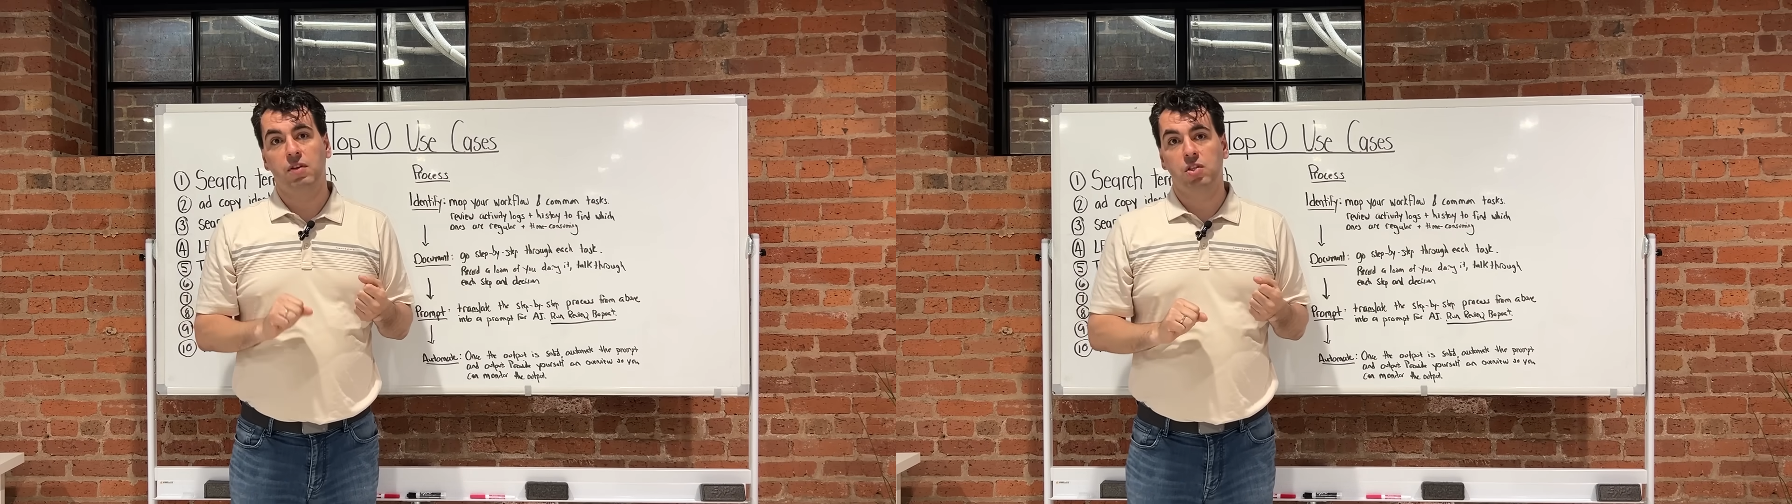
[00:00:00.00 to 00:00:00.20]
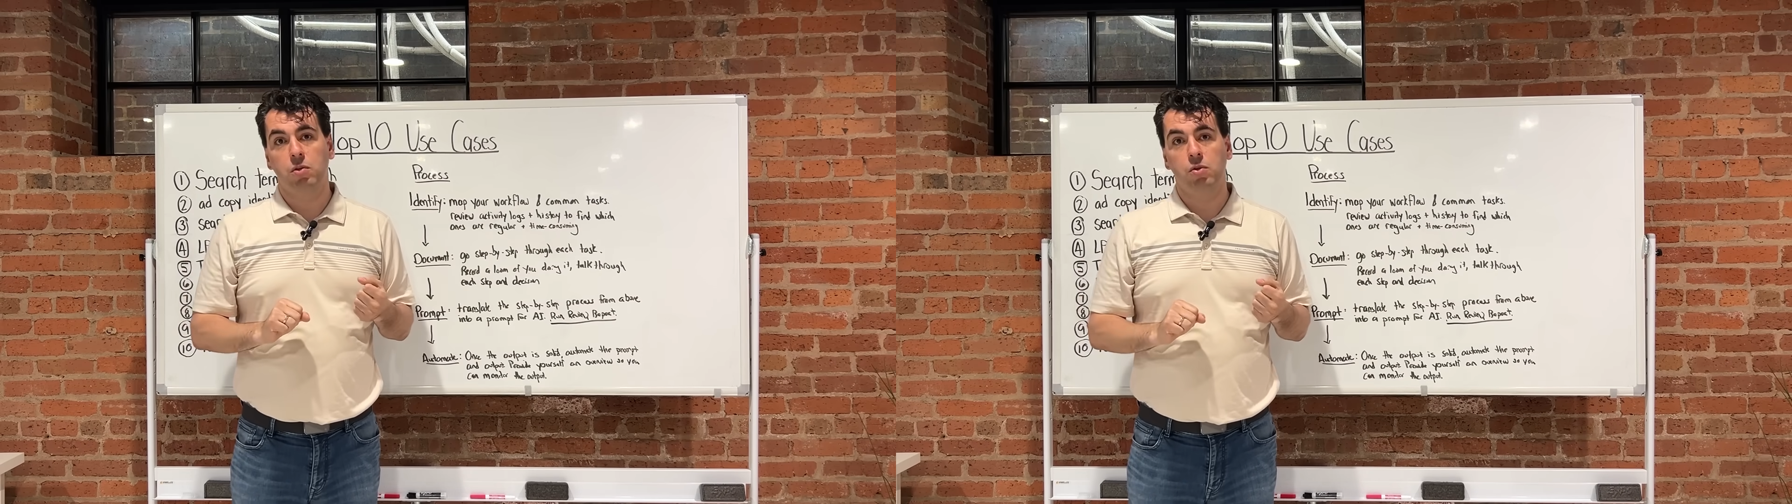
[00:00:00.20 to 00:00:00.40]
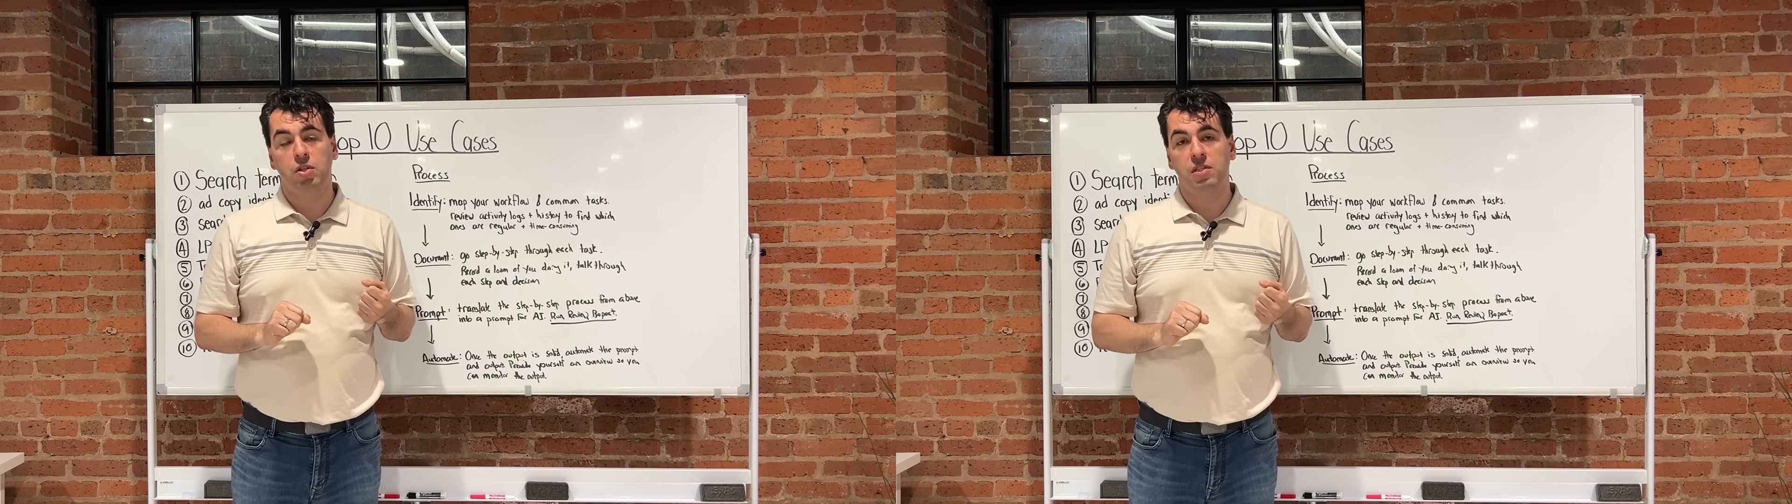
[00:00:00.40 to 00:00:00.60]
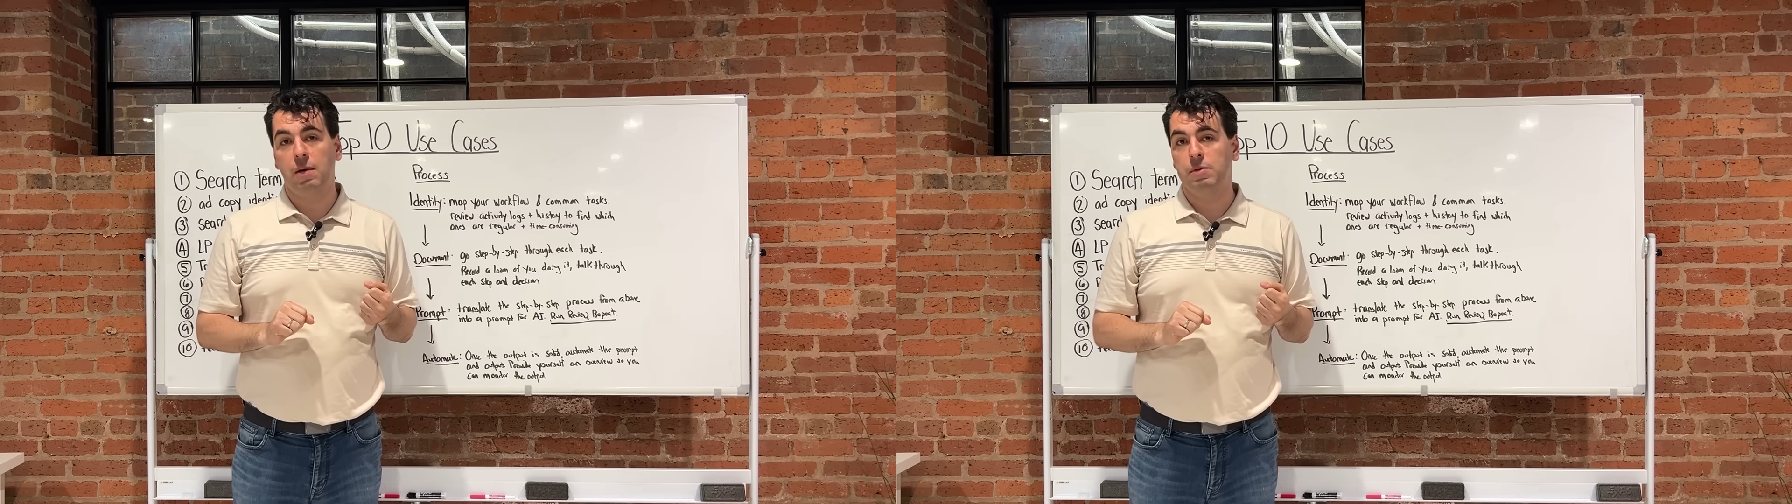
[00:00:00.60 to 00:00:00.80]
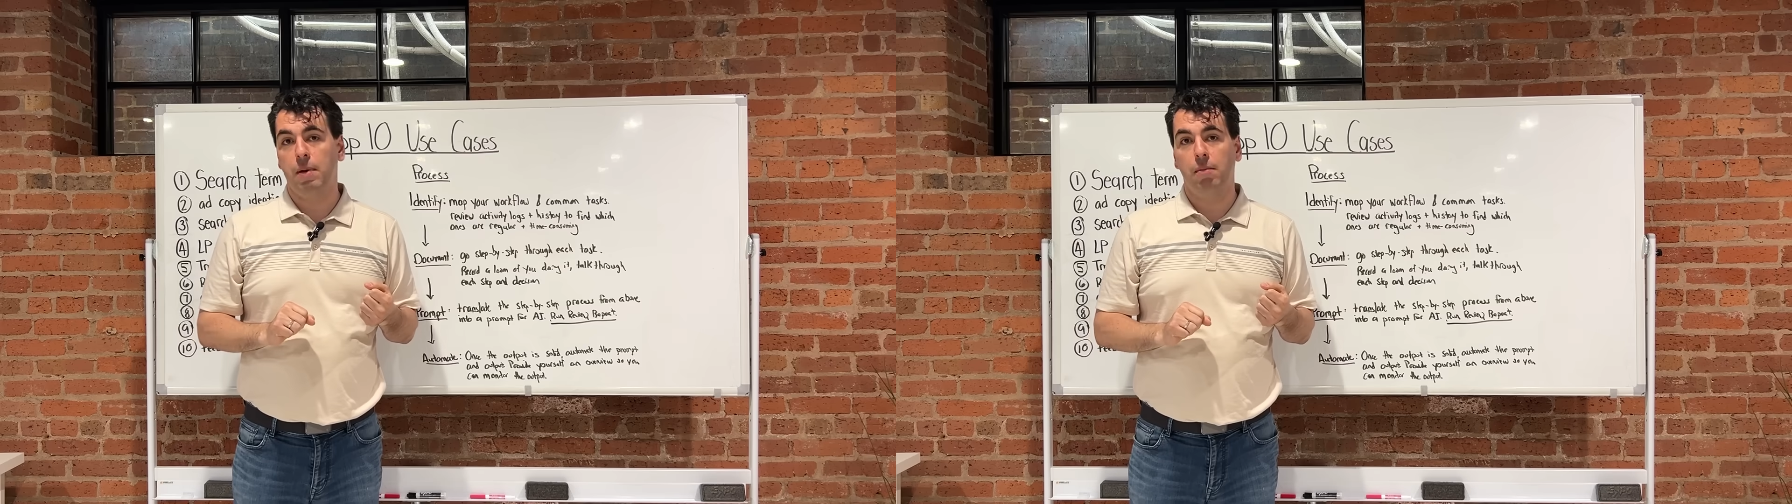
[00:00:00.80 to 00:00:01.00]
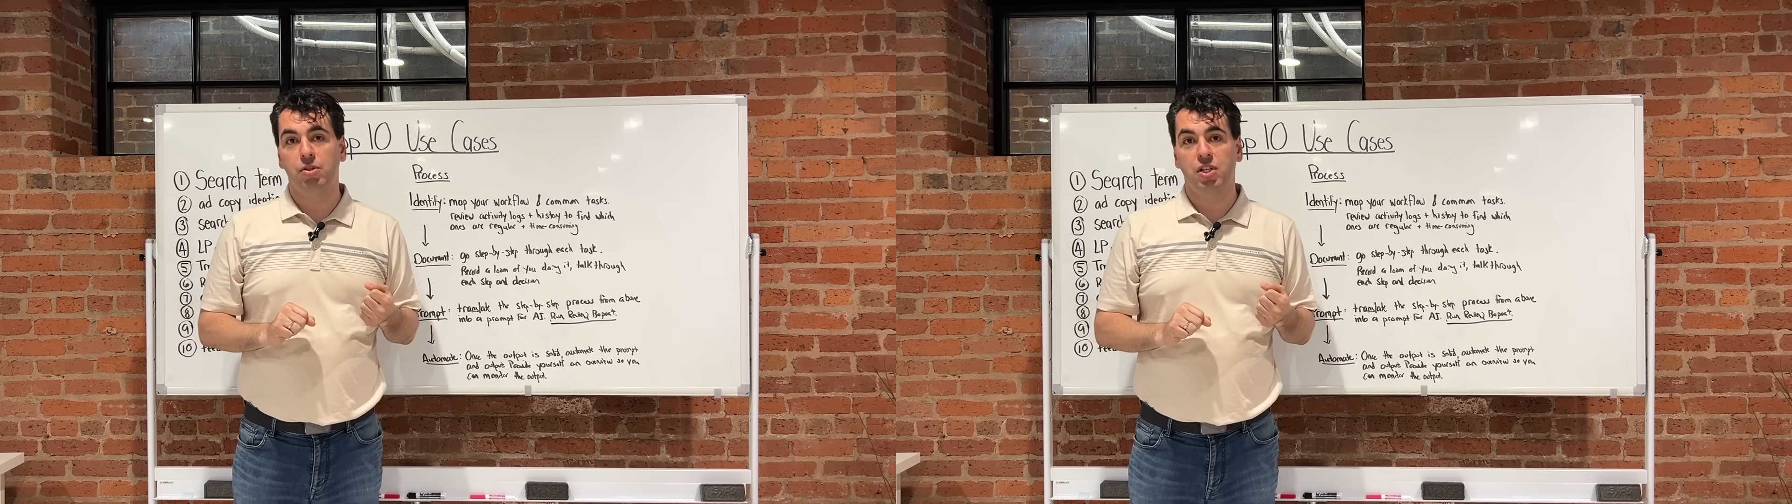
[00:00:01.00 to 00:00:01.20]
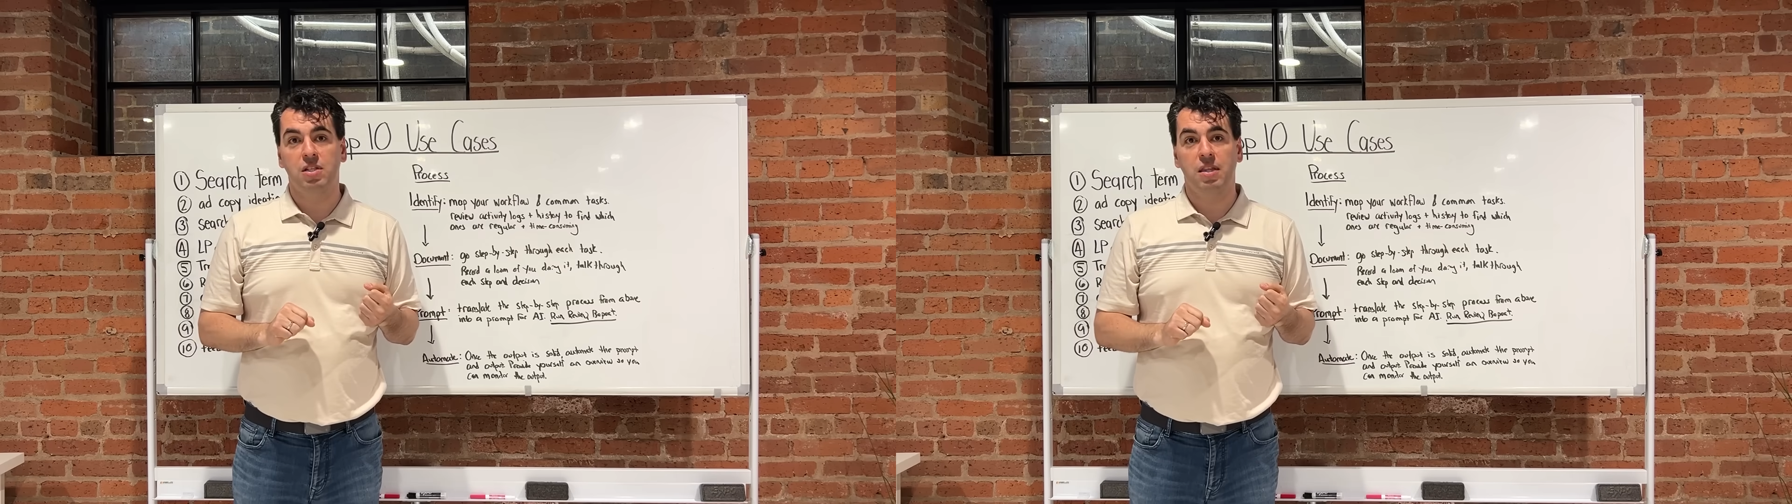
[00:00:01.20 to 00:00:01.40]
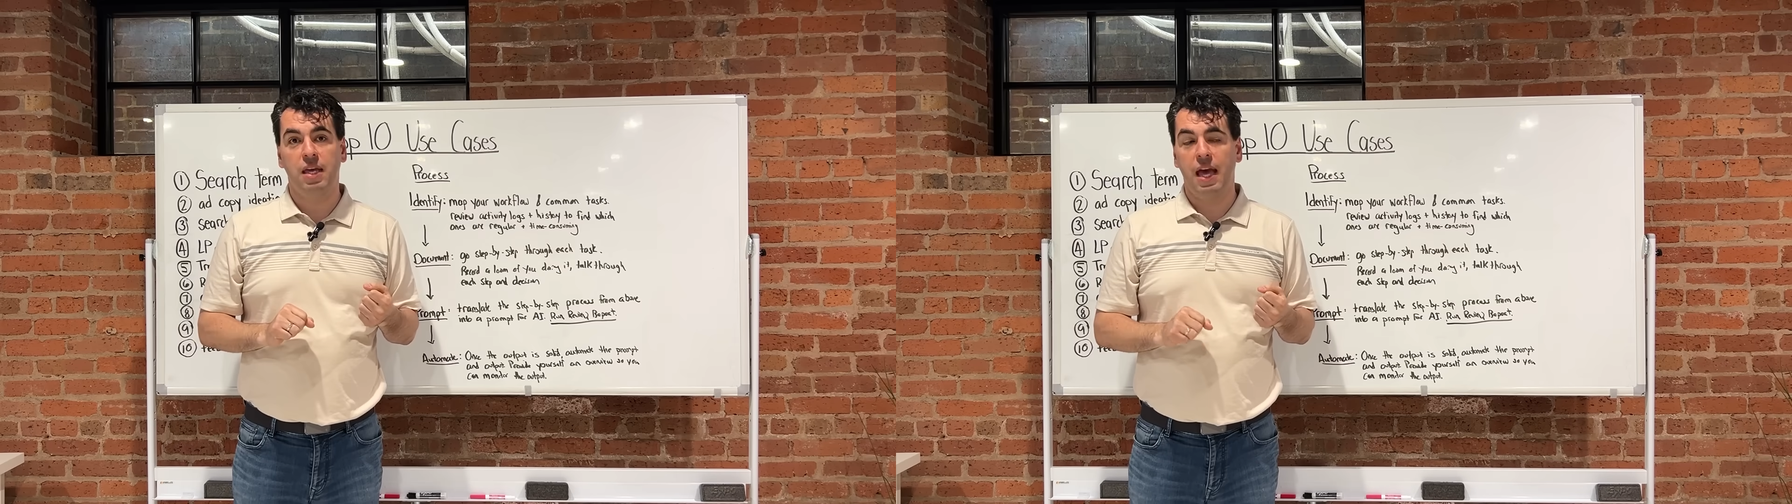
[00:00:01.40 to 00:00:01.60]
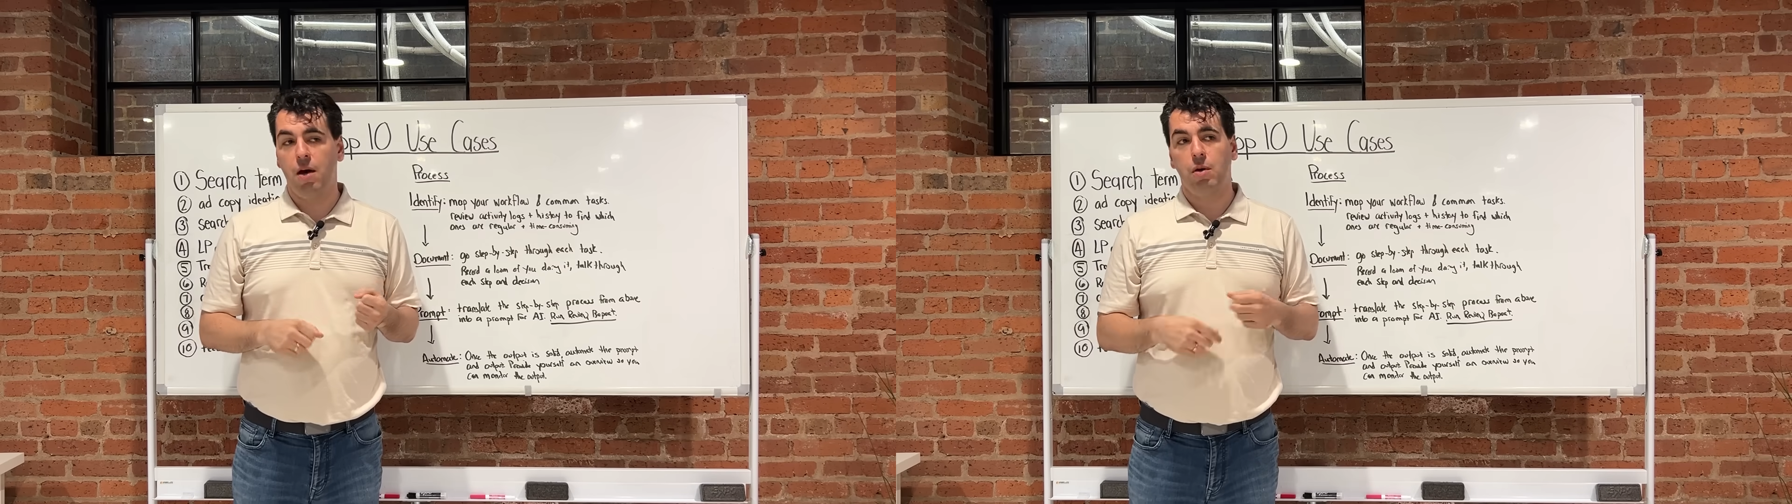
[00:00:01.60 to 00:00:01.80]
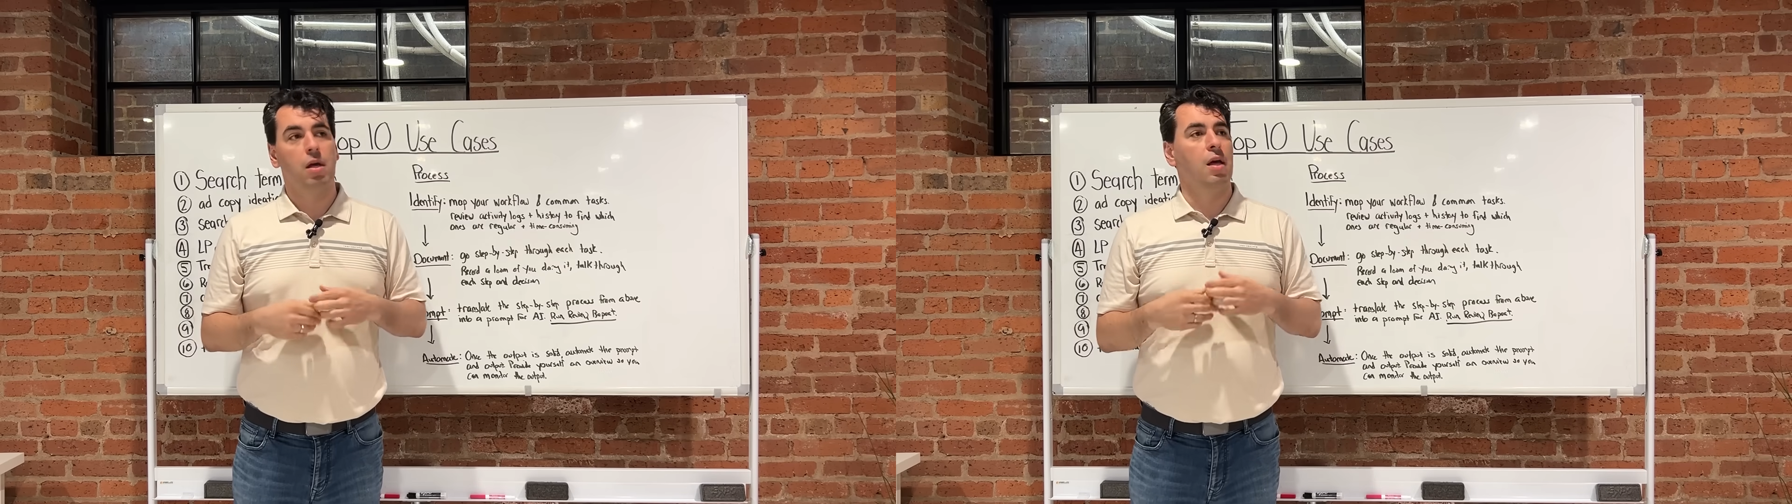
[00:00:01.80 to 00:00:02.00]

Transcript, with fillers: exclusions that was published into the account